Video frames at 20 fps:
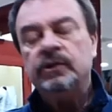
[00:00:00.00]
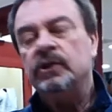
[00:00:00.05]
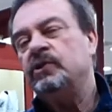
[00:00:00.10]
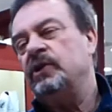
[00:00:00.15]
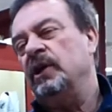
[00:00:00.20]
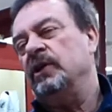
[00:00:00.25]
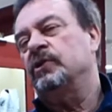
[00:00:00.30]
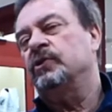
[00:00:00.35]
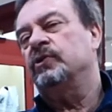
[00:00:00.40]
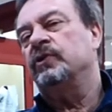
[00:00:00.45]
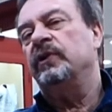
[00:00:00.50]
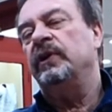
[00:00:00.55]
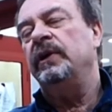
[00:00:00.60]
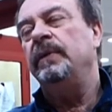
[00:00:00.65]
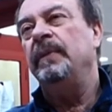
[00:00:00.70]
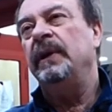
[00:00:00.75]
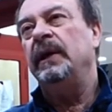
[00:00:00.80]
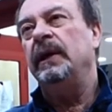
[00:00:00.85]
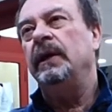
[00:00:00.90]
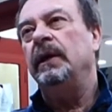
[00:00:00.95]
is
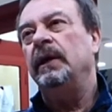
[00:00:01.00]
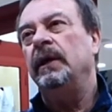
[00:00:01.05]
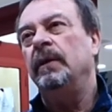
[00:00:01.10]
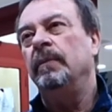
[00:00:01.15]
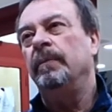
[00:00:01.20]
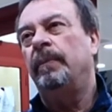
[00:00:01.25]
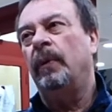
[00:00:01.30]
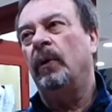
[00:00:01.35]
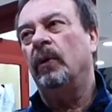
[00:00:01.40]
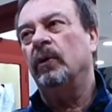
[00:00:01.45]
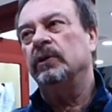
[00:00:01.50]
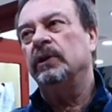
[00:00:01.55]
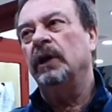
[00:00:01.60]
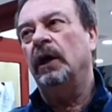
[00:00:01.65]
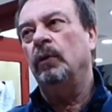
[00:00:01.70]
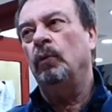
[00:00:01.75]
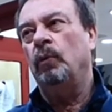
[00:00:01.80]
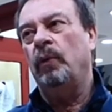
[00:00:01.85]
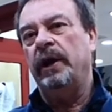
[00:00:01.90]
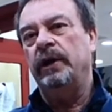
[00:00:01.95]
extremely
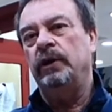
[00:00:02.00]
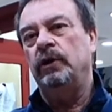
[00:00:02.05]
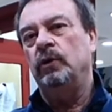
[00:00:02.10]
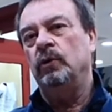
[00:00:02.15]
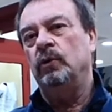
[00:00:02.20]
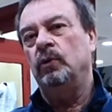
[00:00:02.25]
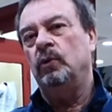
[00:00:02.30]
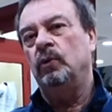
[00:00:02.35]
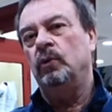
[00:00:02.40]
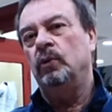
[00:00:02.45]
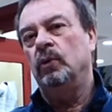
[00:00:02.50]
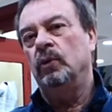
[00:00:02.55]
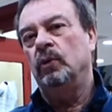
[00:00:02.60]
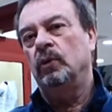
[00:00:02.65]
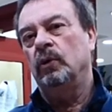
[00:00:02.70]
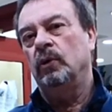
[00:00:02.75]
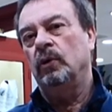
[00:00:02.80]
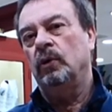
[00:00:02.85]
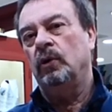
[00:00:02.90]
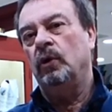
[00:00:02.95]
important when you
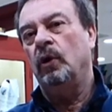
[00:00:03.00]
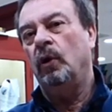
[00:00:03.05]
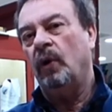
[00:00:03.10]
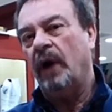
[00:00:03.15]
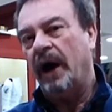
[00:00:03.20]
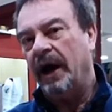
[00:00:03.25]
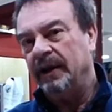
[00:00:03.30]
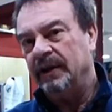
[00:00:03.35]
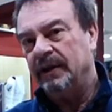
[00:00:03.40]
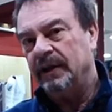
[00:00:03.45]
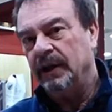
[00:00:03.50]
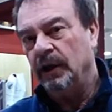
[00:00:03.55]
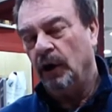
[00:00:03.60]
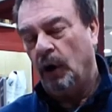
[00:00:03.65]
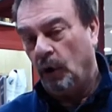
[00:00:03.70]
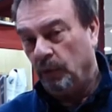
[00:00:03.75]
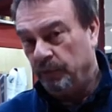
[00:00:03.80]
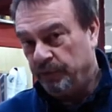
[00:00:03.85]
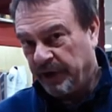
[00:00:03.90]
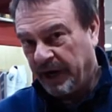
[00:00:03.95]
go
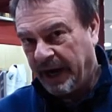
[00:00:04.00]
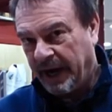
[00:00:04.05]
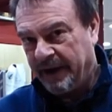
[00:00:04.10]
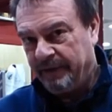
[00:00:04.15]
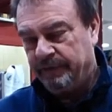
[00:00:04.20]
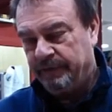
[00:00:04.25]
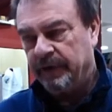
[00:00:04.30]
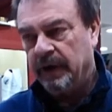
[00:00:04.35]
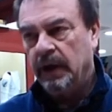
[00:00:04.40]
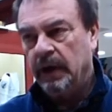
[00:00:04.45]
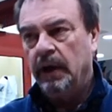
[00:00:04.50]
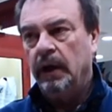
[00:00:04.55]
hunting on drive.